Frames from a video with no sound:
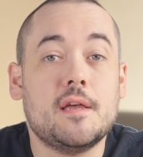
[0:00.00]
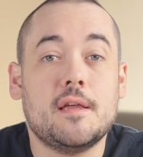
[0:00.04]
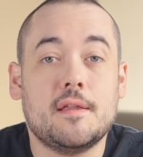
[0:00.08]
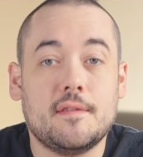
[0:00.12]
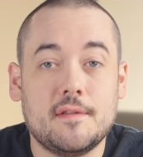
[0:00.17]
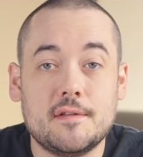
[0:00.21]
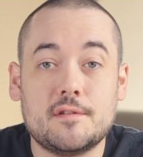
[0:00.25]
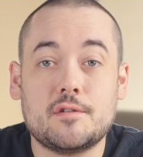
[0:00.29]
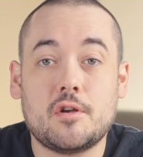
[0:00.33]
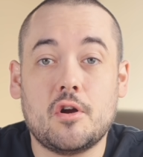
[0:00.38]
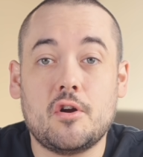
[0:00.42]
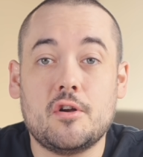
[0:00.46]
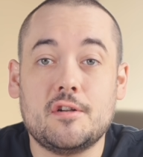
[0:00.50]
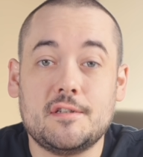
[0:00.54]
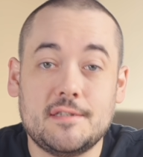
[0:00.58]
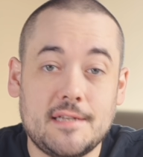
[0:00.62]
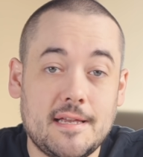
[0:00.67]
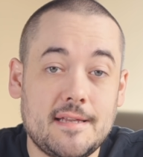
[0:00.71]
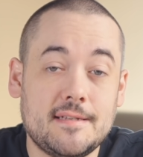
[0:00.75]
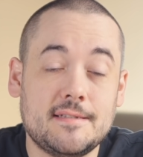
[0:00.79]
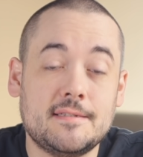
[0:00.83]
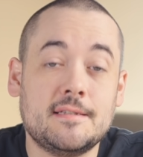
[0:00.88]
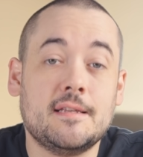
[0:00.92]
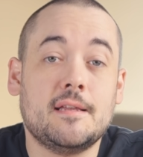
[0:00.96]
This card
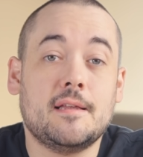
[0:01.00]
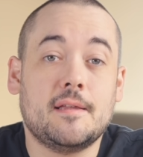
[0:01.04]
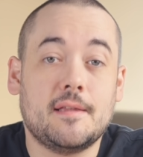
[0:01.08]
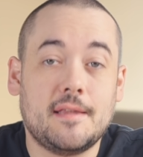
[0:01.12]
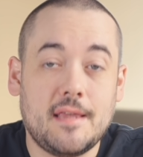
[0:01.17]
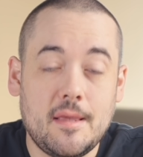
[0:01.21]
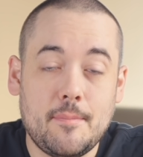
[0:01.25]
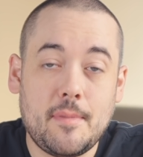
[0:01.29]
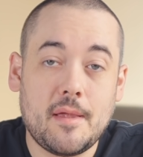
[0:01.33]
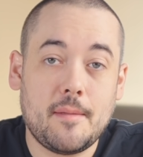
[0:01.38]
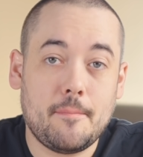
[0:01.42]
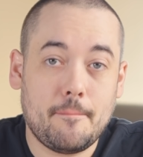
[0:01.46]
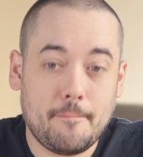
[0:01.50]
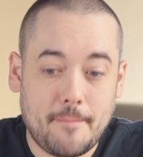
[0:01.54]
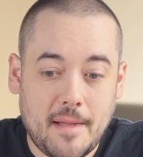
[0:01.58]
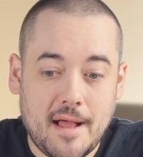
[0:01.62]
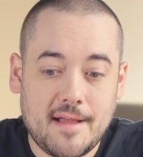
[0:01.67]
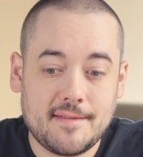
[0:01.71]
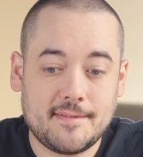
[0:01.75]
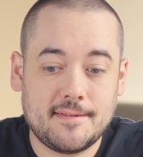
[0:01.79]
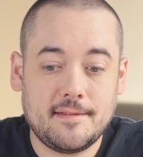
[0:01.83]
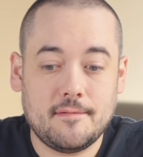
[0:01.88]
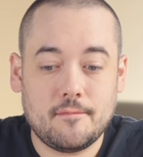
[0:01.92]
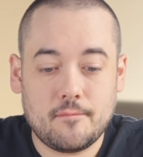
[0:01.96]
says, keep it
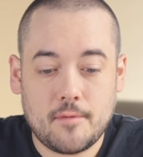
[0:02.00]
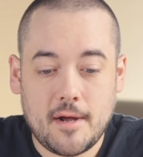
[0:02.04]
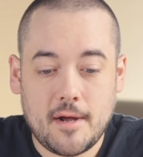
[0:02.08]
positive,